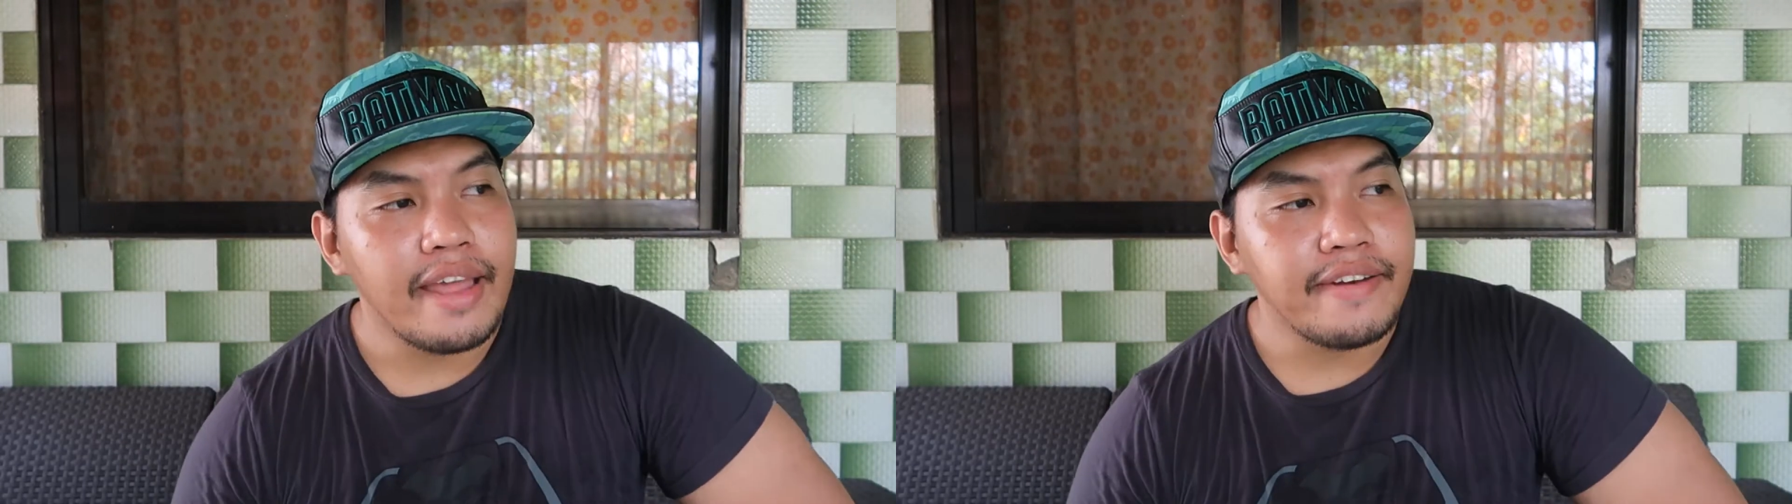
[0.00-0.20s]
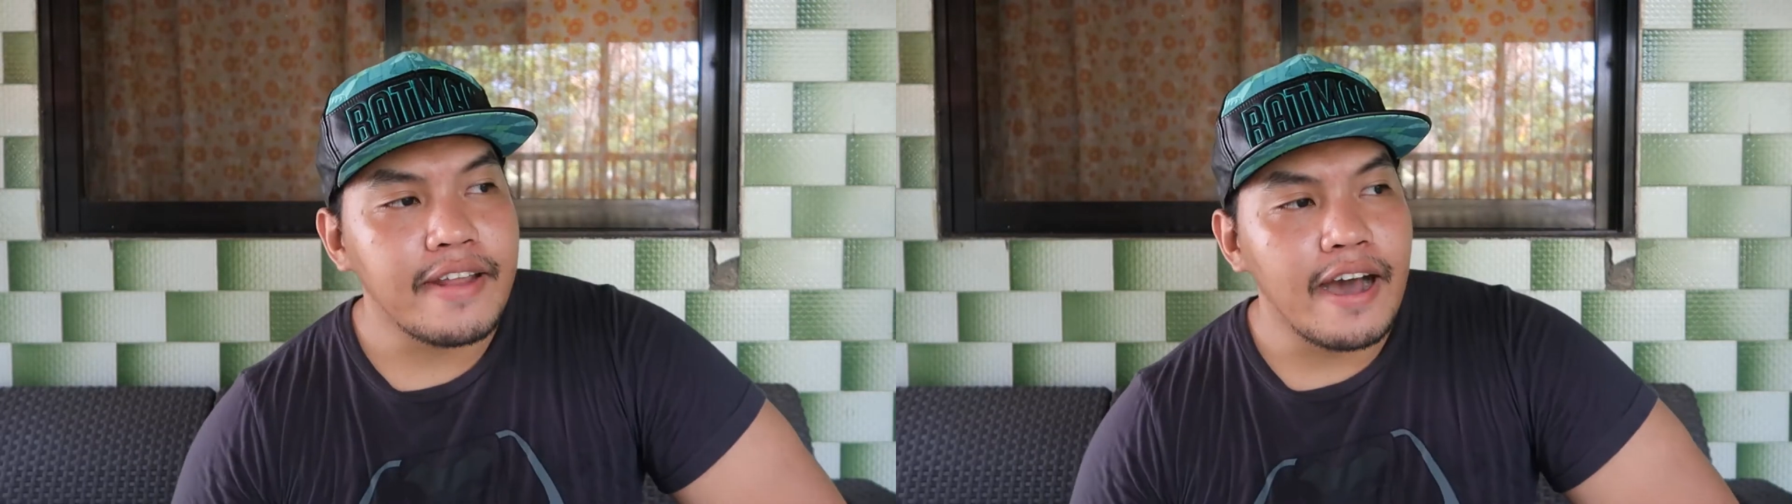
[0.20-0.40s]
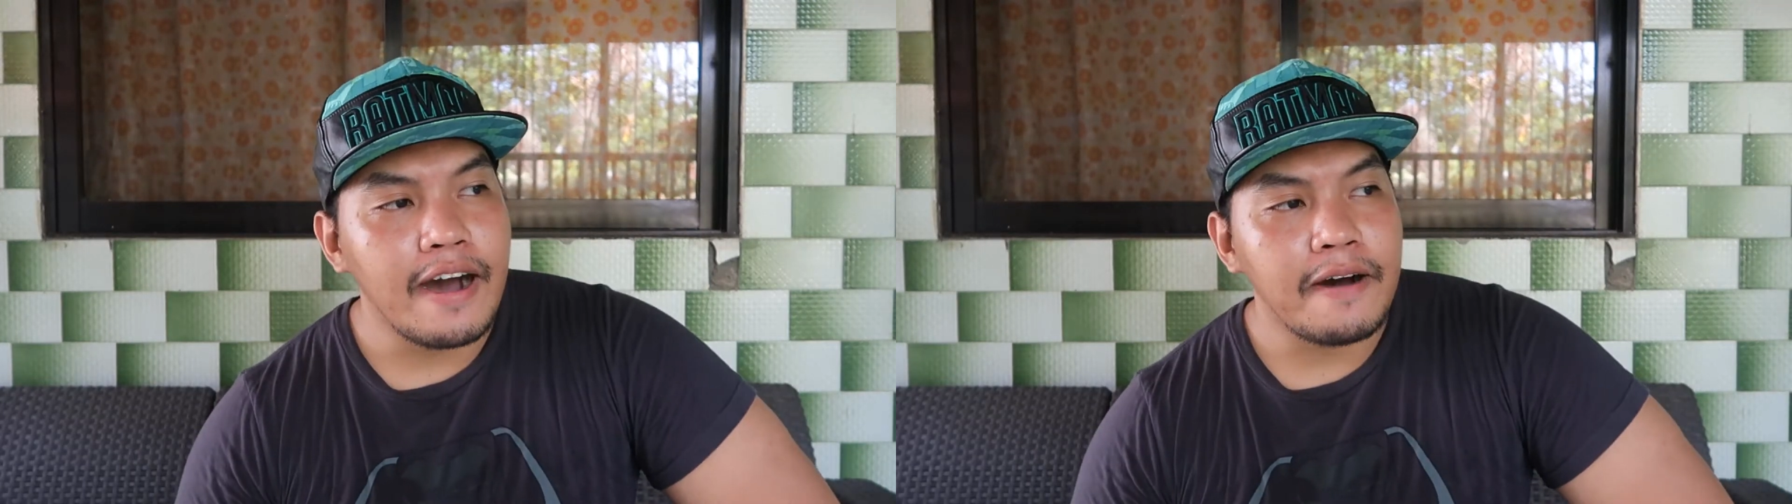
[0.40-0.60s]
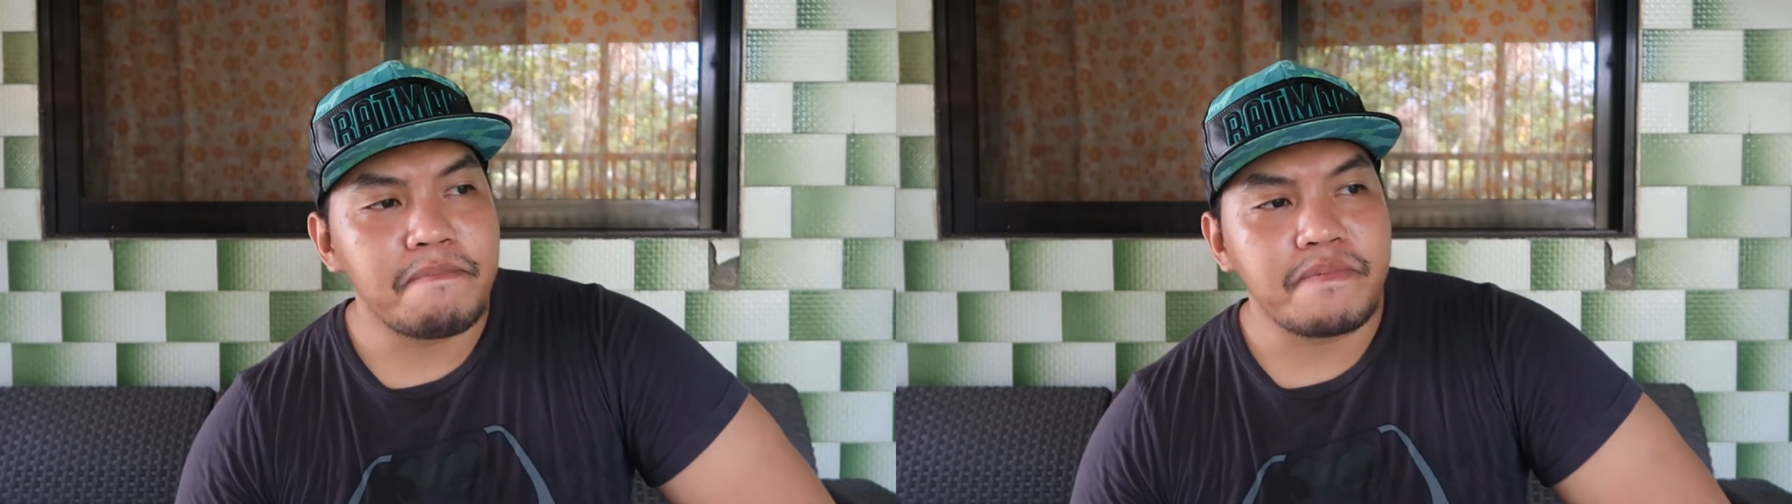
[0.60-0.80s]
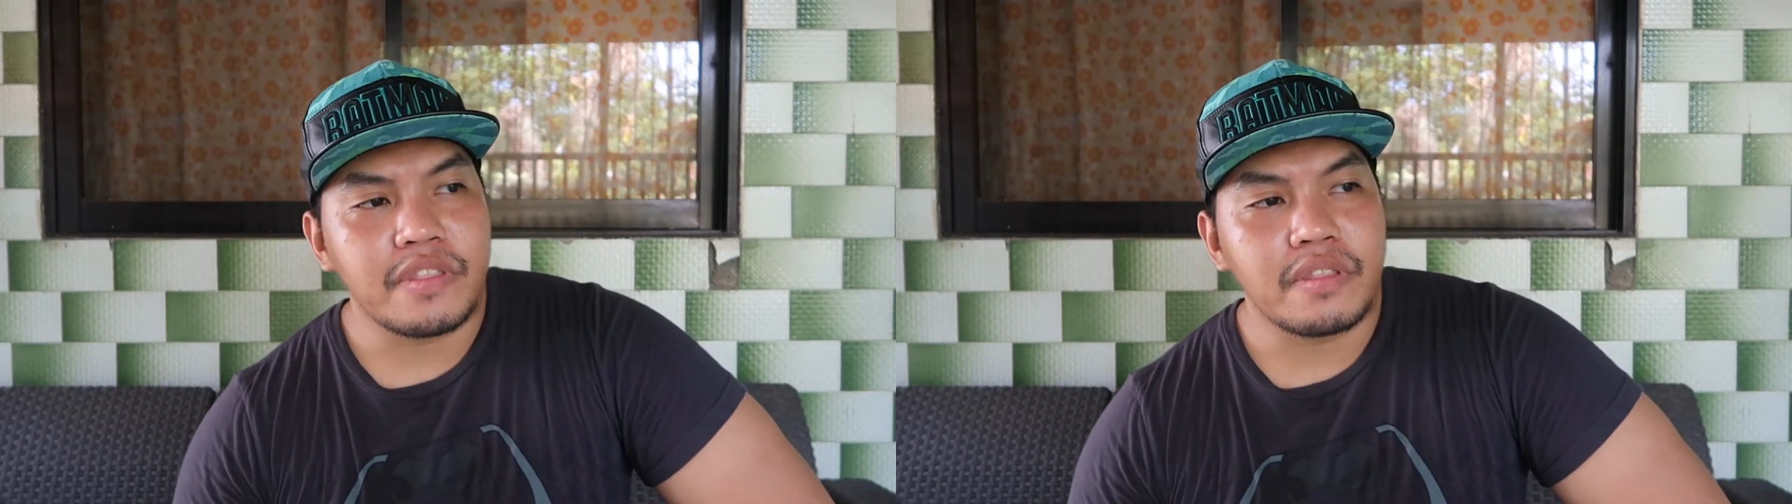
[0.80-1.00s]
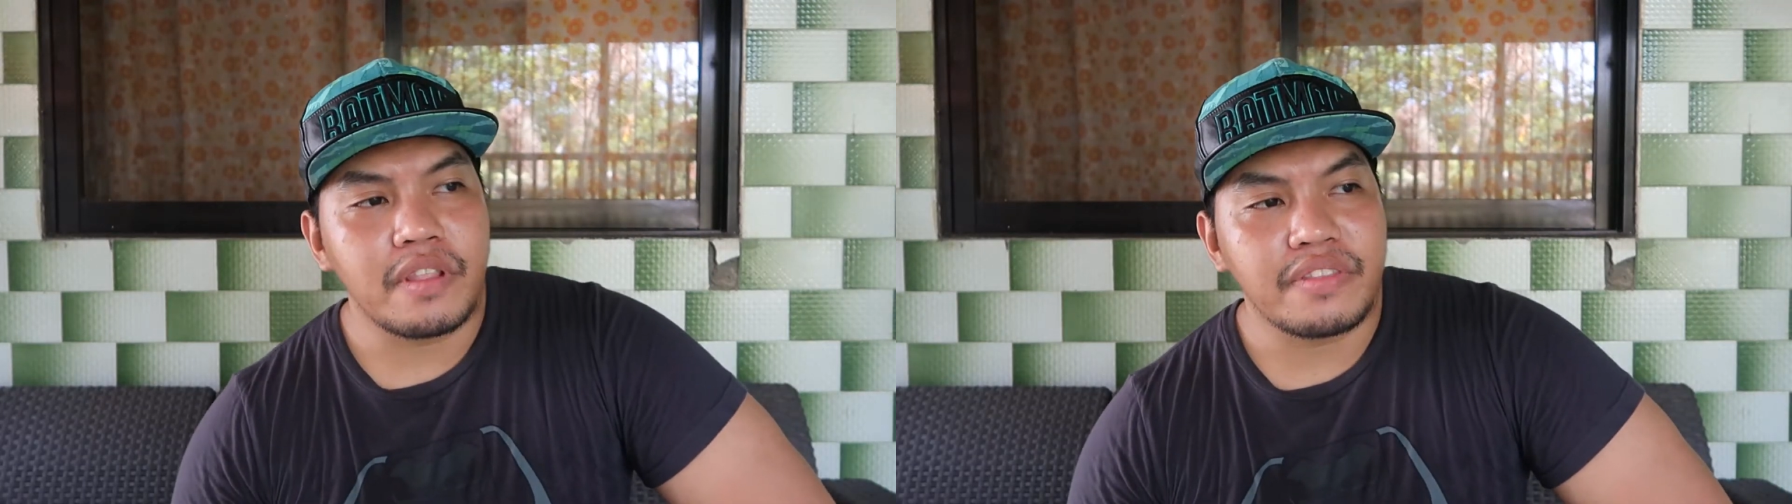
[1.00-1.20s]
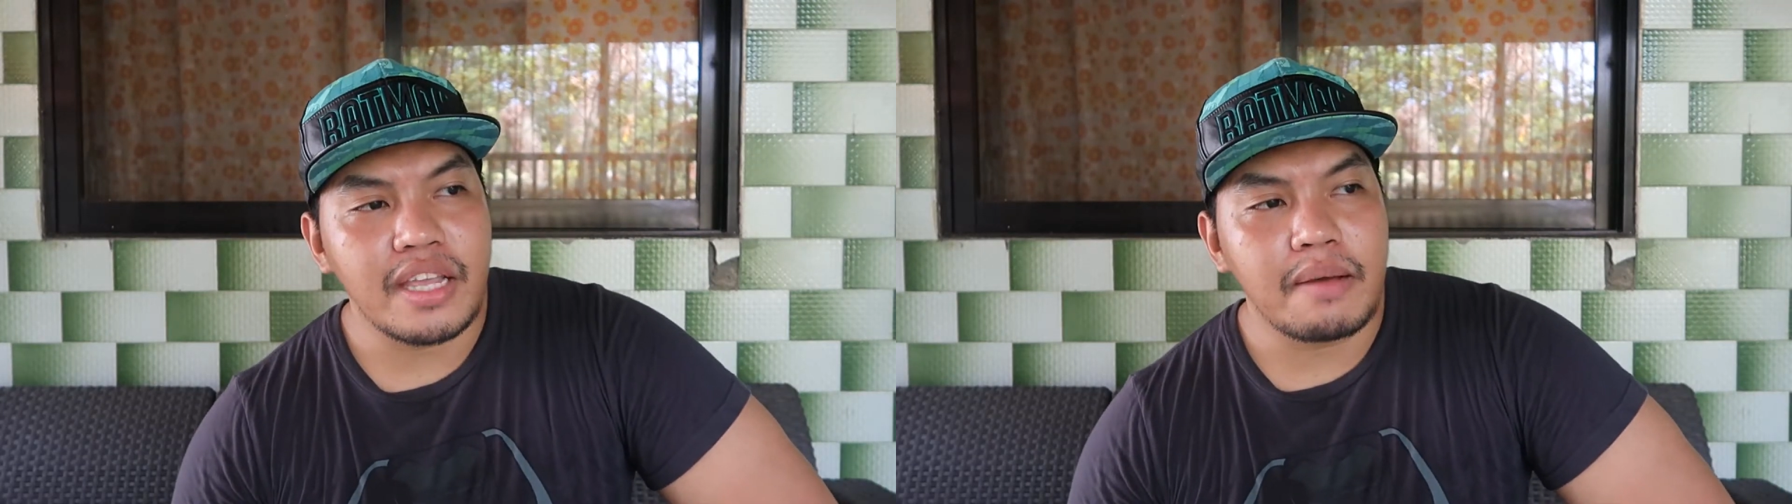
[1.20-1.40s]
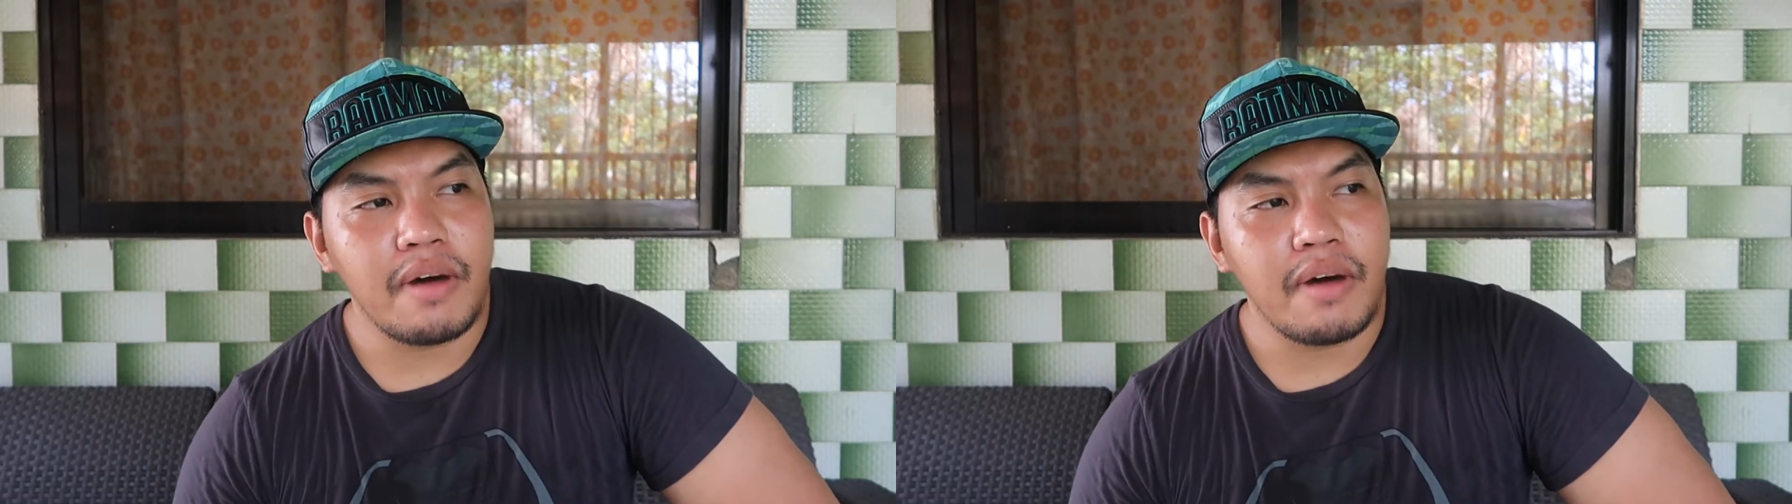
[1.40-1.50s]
And um, the thing